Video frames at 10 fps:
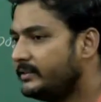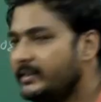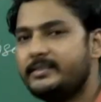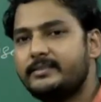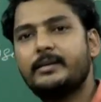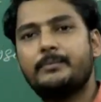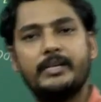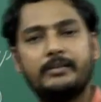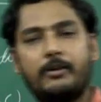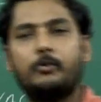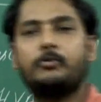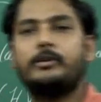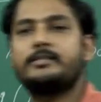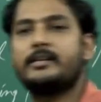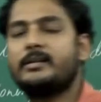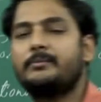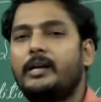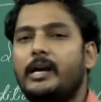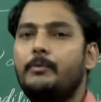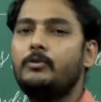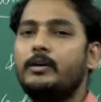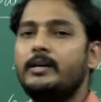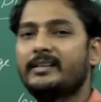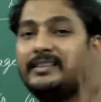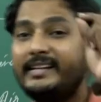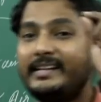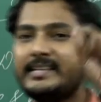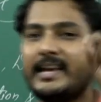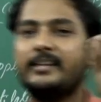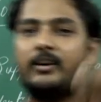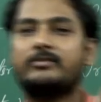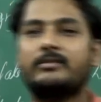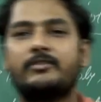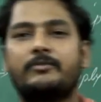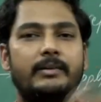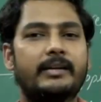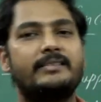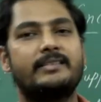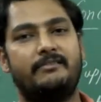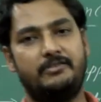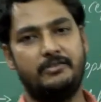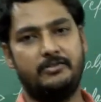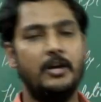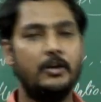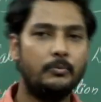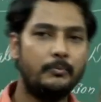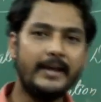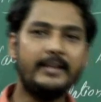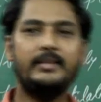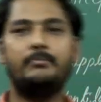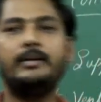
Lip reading: in this subject, we are going to discuss something about the design concepts of building services. To make the